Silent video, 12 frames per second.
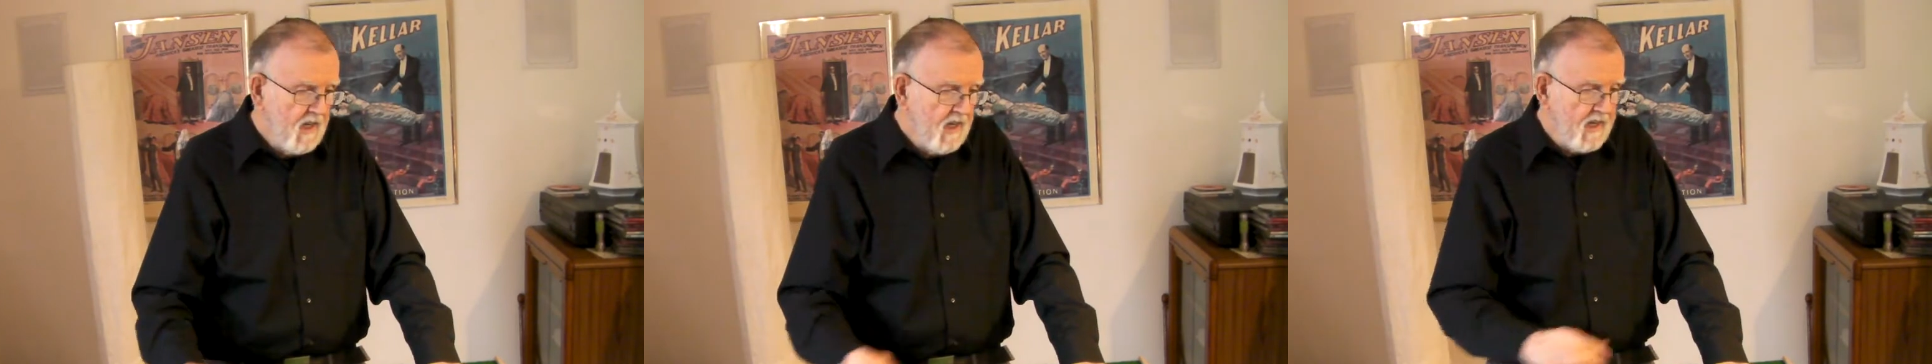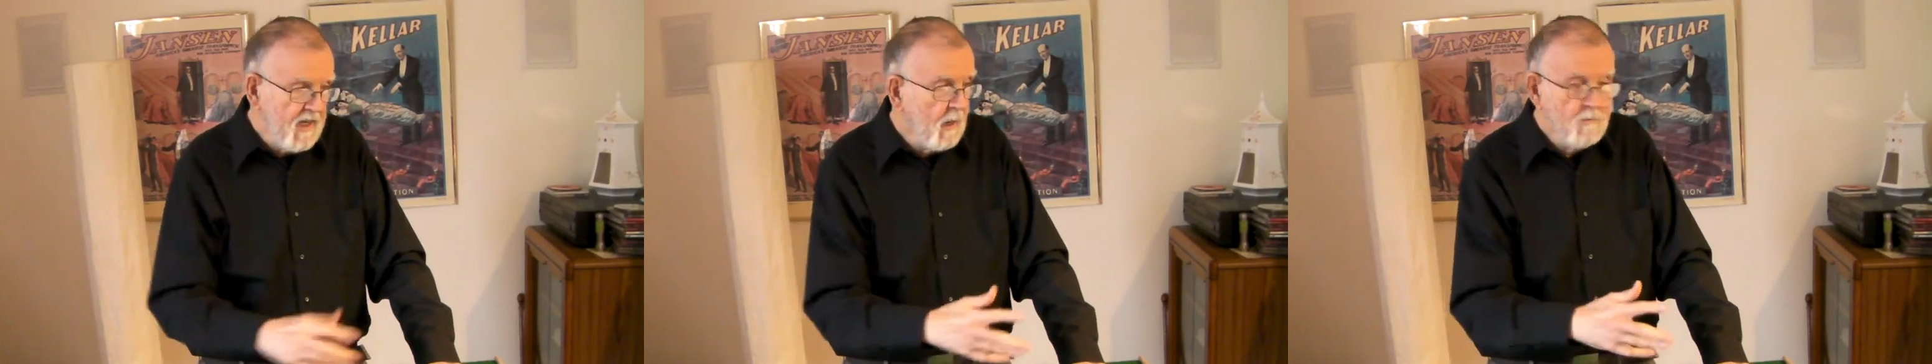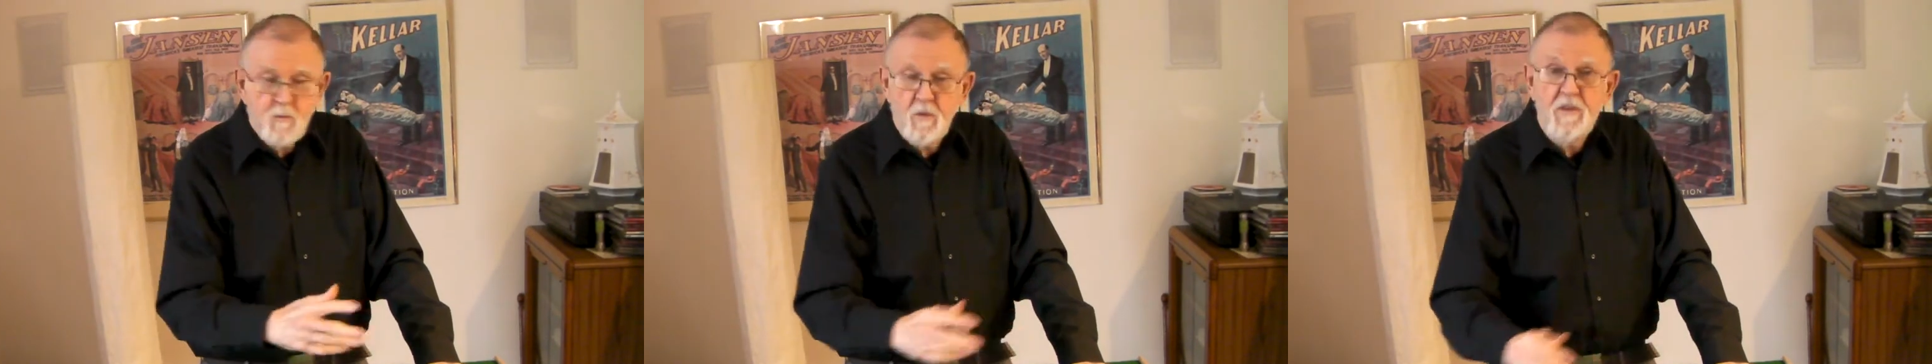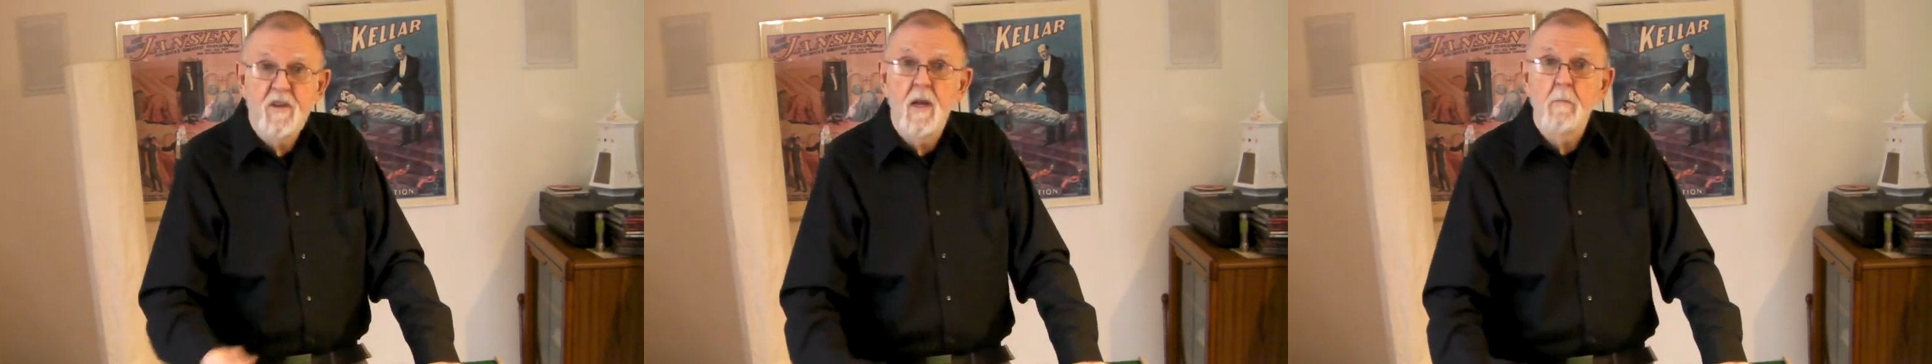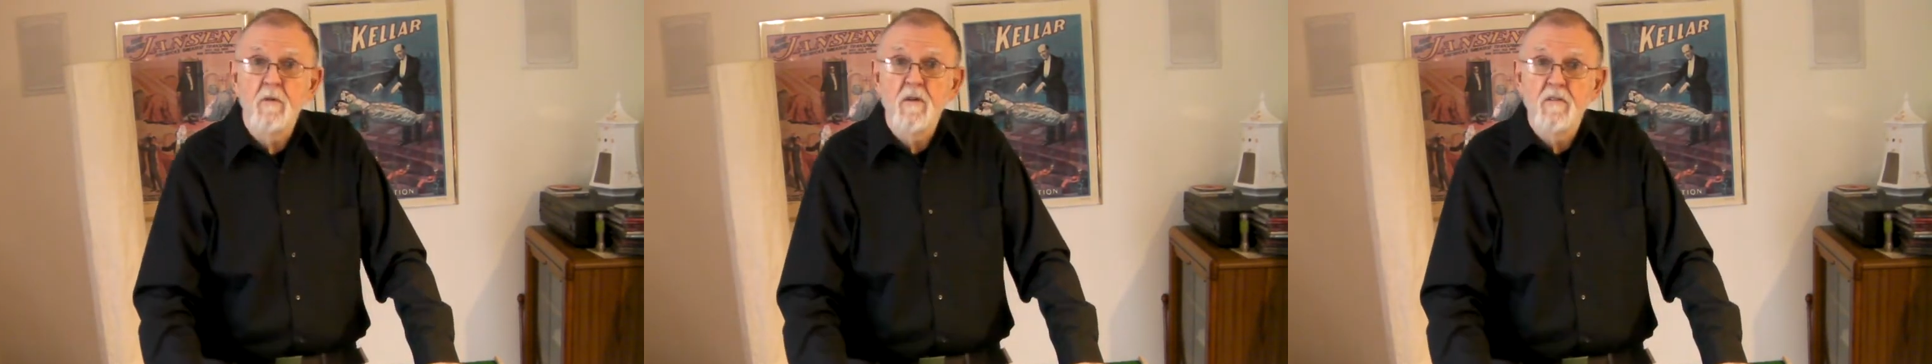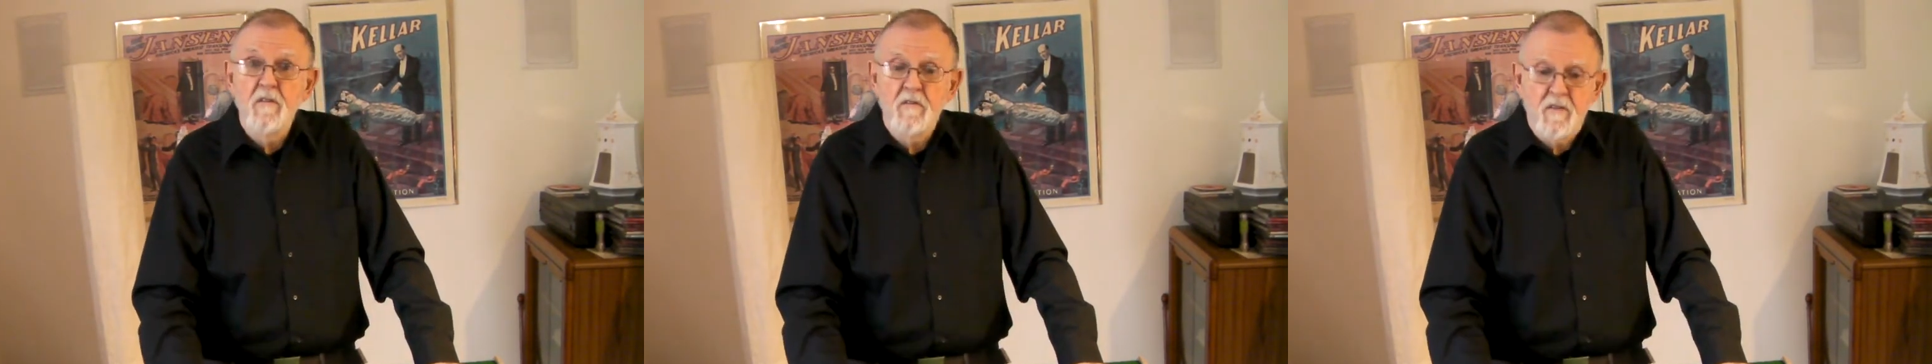It comes with a number
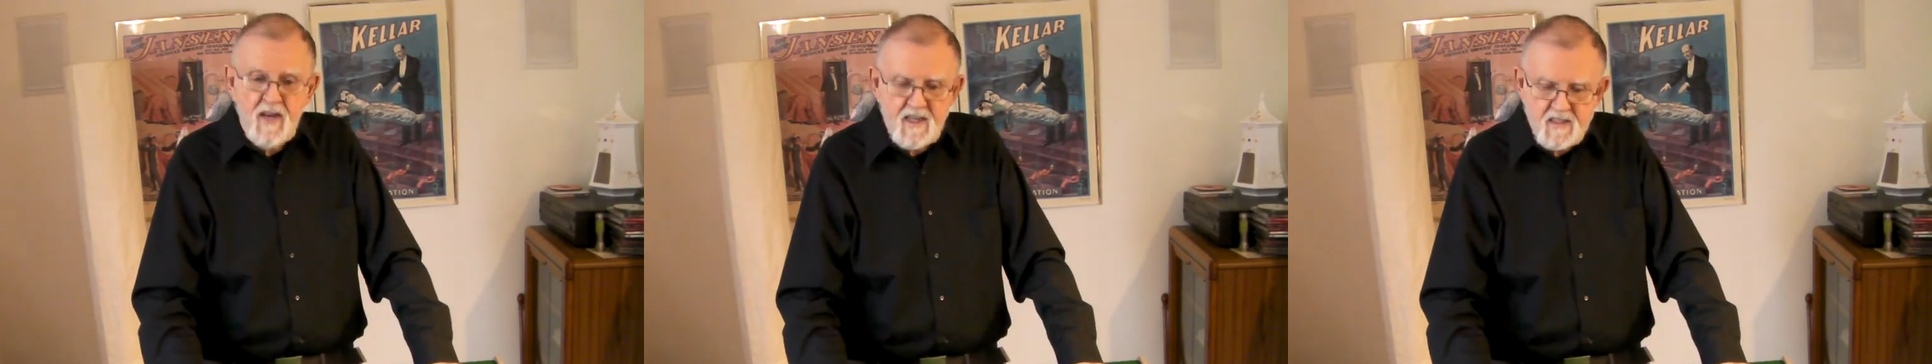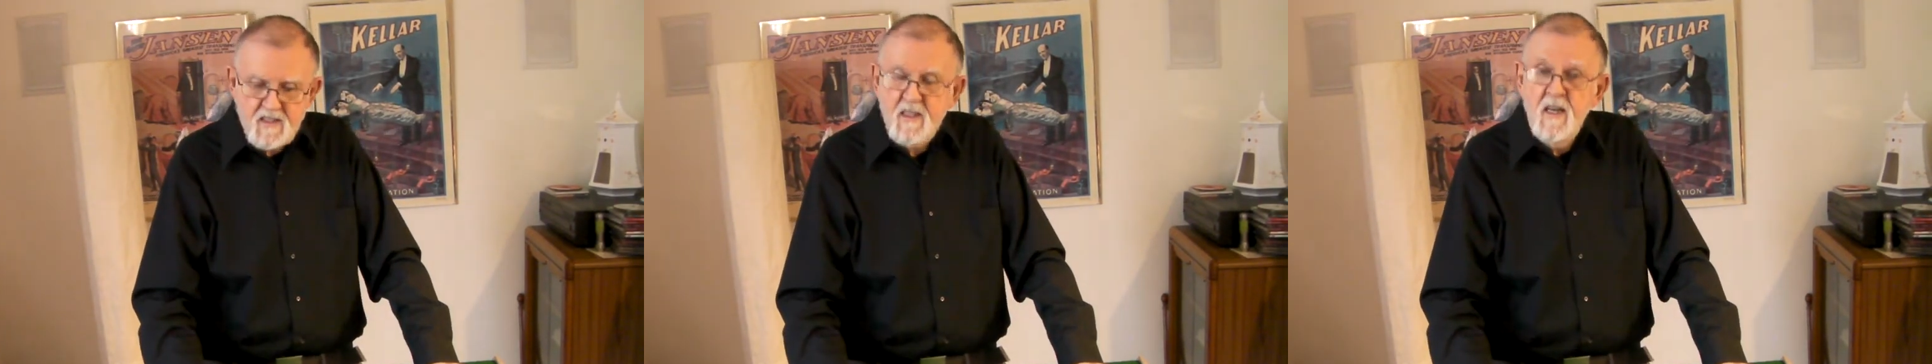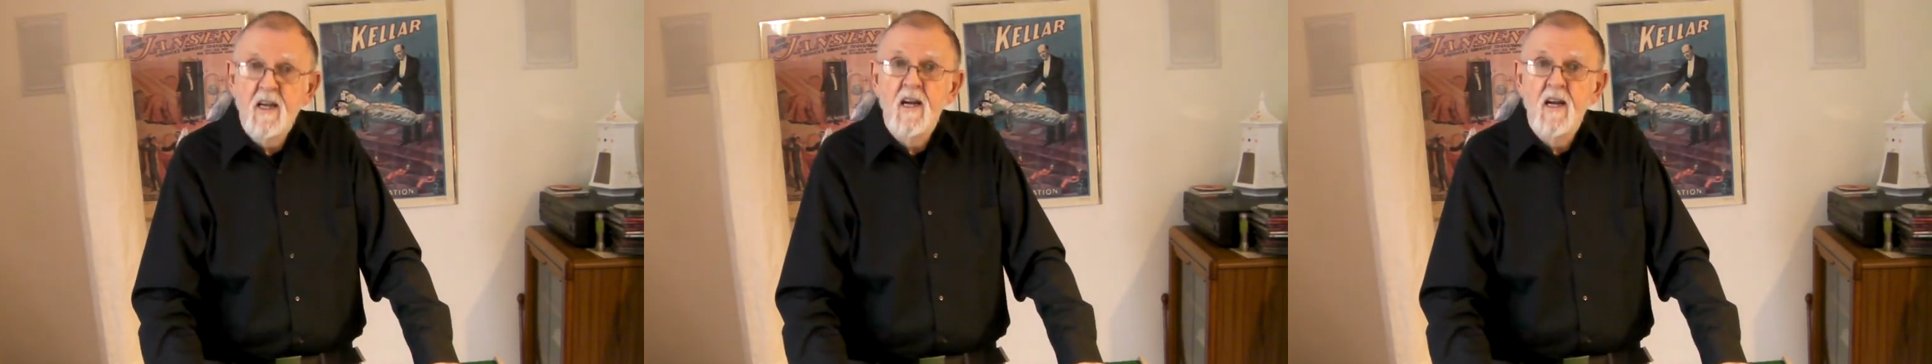of effects